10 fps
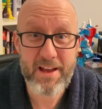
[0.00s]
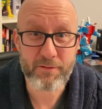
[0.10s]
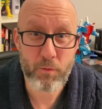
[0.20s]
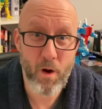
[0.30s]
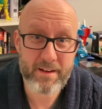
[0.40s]

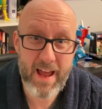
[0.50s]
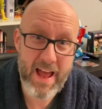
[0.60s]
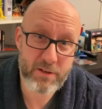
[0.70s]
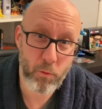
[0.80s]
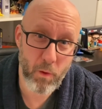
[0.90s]
everyone,
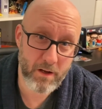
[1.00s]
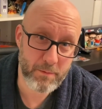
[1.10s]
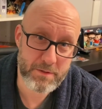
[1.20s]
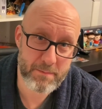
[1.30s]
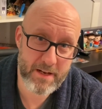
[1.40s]
and
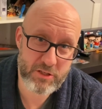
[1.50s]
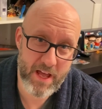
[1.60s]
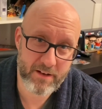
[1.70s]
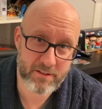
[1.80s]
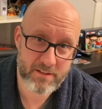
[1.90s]
welcome to my
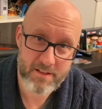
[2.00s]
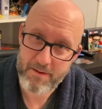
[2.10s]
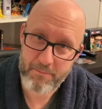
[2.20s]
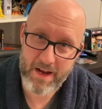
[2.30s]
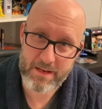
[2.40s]
channel.
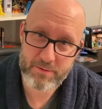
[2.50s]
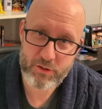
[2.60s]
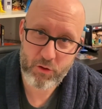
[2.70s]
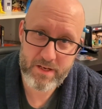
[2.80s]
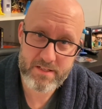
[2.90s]
My name's
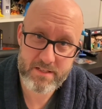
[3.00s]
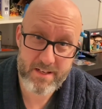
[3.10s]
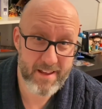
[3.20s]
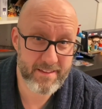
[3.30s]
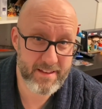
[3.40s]
Chris,
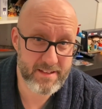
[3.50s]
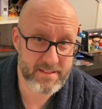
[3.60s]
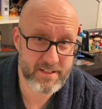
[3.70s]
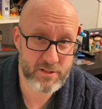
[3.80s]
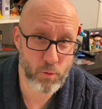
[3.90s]
and
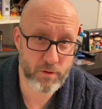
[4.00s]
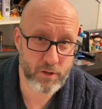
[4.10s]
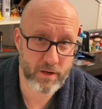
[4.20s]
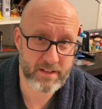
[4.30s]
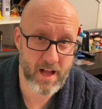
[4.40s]
this is
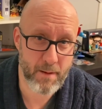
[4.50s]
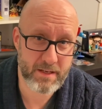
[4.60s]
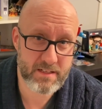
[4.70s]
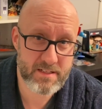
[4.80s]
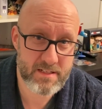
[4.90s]
Northgarden
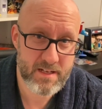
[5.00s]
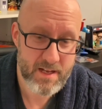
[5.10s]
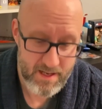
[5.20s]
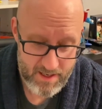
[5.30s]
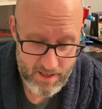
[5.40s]
Comics.
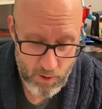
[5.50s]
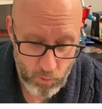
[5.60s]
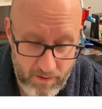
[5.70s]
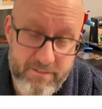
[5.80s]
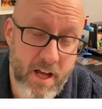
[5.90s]

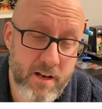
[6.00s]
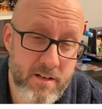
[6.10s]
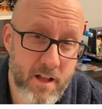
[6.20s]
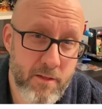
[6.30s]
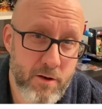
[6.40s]
Well, I've got
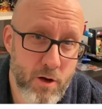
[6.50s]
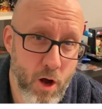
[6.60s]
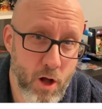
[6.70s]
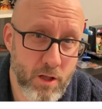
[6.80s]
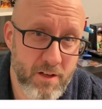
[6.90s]
another
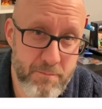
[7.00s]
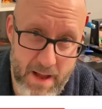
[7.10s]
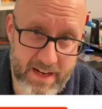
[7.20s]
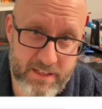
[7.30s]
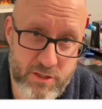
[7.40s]
haul of
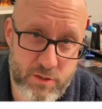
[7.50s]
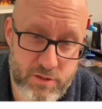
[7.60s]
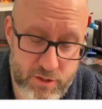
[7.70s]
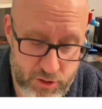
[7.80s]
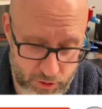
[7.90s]
back issues
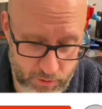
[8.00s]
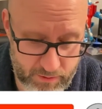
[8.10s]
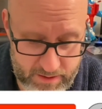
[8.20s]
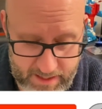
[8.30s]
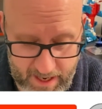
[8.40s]
to show
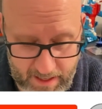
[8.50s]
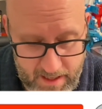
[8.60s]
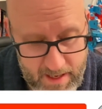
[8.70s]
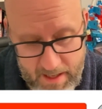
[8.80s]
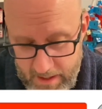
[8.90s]
you today.
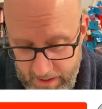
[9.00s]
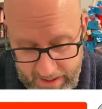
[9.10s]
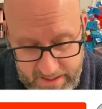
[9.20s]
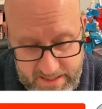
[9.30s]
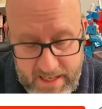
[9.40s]

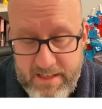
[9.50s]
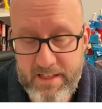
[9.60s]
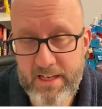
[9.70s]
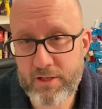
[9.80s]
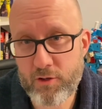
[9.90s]
Like I said in
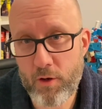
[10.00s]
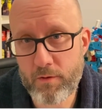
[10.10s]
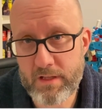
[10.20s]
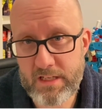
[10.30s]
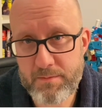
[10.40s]
the intro,
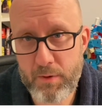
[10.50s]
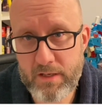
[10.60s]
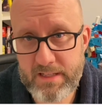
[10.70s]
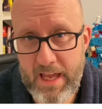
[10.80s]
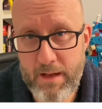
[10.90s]
these
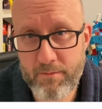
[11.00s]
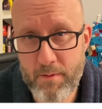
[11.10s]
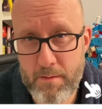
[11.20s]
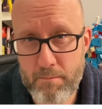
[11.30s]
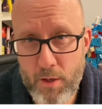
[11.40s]
books came
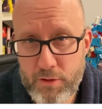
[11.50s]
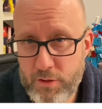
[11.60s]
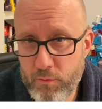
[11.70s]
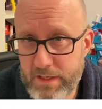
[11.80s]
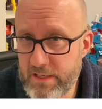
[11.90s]
from the
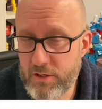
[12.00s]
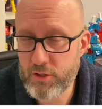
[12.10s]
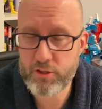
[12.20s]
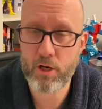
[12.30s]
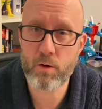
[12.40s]
most recent
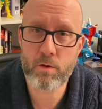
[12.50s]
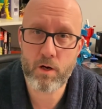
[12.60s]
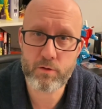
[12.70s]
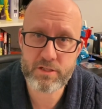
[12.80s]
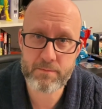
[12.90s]
show
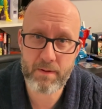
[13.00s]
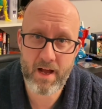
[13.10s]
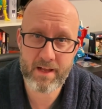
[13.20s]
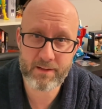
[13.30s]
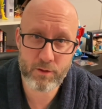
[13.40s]
hosted
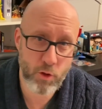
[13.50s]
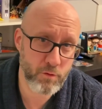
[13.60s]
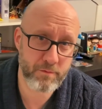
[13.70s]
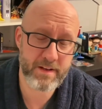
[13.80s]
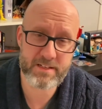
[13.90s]
by
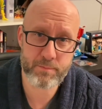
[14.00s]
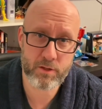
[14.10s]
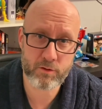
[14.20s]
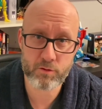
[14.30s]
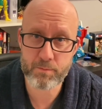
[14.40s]
local
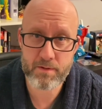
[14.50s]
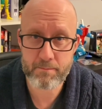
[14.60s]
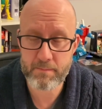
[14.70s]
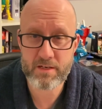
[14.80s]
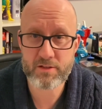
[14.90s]
Facebook group
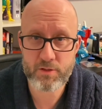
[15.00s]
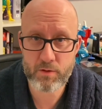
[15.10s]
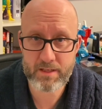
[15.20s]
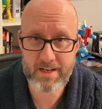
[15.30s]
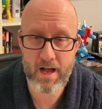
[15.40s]

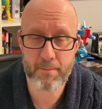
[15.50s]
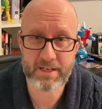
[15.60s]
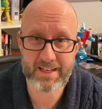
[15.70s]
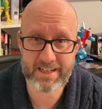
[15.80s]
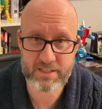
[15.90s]
Minnesota
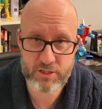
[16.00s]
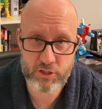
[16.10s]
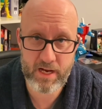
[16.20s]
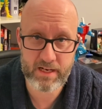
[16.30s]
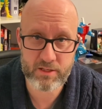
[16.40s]
Comic
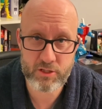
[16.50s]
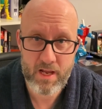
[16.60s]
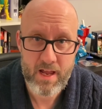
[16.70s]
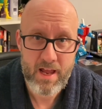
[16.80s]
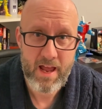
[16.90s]
Exchange,
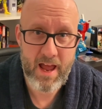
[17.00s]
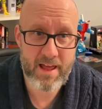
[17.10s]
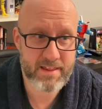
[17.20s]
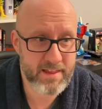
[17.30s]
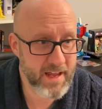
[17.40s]

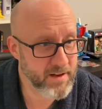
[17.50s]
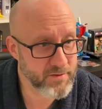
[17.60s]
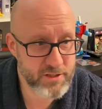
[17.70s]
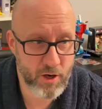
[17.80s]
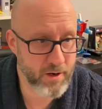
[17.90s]
and
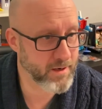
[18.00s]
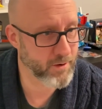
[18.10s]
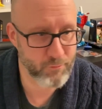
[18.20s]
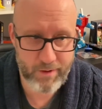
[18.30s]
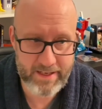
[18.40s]
they've started
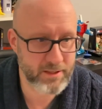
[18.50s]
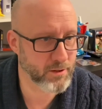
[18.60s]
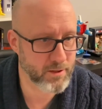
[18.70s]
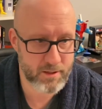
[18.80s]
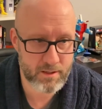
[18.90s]
a
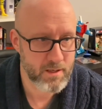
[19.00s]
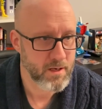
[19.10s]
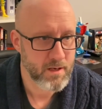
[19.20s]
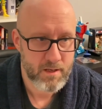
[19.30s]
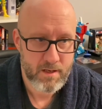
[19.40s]
regular
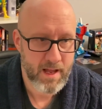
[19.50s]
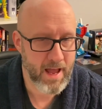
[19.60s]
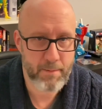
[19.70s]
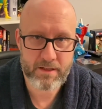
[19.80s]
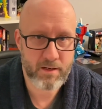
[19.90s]

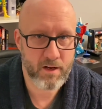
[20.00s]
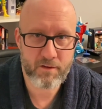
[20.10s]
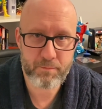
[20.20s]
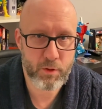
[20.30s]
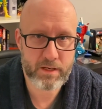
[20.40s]
habit
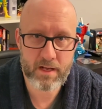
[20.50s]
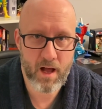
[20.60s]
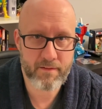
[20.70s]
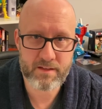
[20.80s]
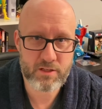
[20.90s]
of putting
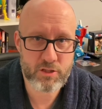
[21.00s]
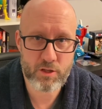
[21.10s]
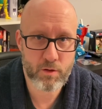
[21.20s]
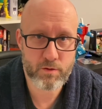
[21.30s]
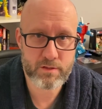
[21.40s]
on these
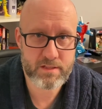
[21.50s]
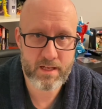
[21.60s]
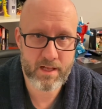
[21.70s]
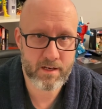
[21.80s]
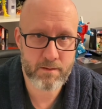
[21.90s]
shows
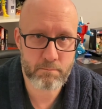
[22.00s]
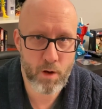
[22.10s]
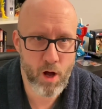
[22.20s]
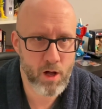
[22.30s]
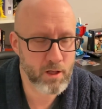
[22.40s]
at a
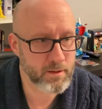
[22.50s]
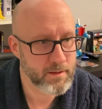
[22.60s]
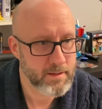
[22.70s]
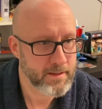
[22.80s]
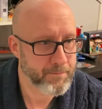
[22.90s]
mall.
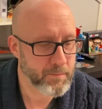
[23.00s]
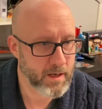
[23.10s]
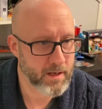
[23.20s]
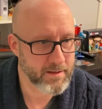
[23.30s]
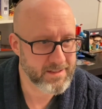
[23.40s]

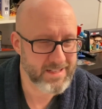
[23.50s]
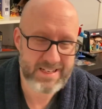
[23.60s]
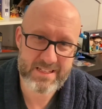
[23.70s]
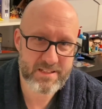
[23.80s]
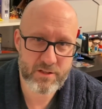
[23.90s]
It's
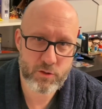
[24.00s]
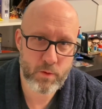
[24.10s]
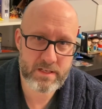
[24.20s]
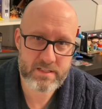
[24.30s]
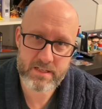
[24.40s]
east of the
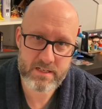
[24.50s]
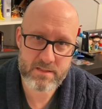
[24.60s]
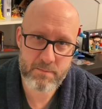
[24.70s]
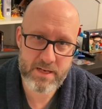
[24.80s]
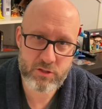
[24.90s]
Twin
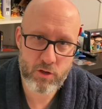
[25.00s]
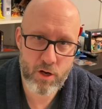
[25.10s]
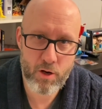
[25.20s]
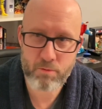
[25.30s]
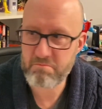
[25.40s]
Cities
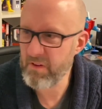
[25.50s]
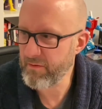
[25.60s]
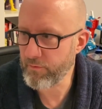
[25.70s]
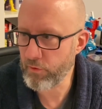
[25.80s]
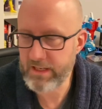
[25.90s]
Metro,
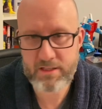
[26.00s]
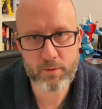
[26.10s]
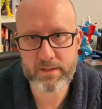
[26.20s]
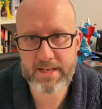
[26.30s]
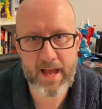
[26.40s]
free
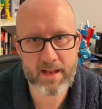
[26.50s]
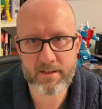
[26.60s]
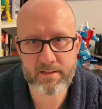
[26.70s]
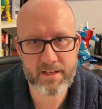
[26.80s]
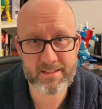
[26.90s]
to
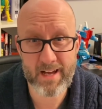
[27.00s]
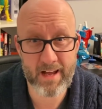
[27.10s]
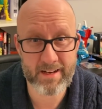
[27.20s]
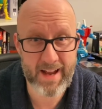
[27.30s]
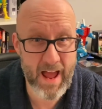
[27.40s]
attend. It's
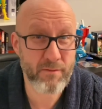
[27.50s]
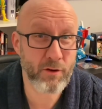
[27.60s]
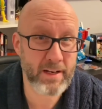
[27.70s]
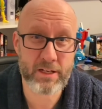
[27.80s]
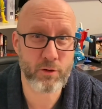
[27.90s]
got an
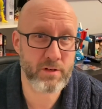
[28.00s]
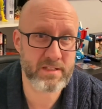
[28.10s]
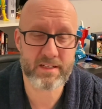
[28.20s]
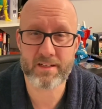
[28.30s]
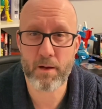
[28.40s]

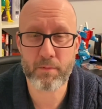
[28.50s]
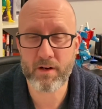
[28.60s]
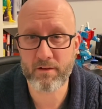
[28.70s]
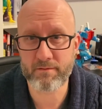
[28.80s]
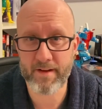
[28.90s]
ever-increasing number
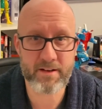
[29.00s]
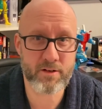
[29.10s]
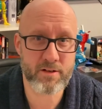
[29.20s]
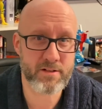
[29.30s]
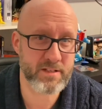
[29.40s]
of
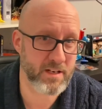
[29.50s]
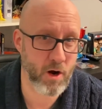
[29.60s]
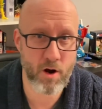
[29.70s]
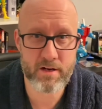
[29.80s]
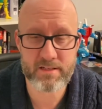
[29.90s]
vendors and
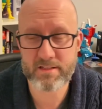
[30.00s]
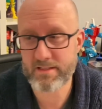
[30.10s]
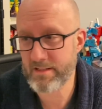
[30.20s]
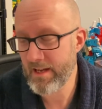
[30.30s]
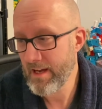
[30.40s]

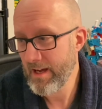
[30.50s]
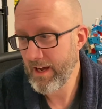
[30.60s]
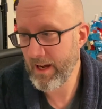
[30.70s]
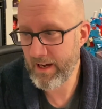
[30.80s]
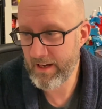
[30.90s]
artists
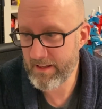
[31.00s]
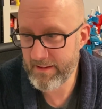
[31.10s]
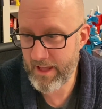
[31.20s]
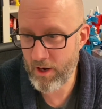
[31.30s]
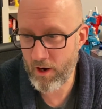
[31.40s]

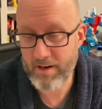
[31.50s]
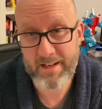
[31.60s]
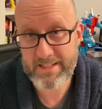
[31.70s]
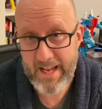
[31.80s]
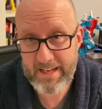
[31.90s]
that are
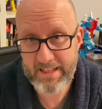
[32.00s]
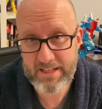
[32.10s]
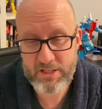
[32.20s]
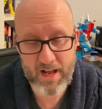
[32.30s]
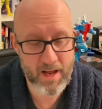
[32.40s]
attending
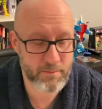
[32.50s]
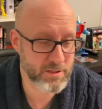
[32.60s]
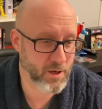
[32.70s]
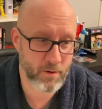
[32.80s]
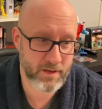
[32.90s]
each time,
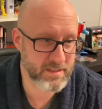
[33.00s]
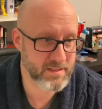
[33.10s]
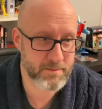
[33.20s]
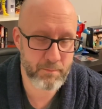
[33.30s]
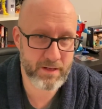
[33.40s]
so
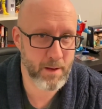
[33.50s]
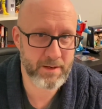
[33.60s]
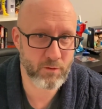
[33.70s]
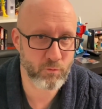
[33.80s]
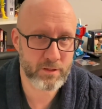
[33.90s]
it's
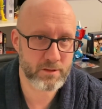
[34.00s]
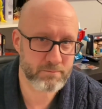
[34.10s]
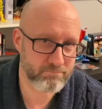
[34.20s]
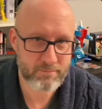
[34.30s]
becoming a real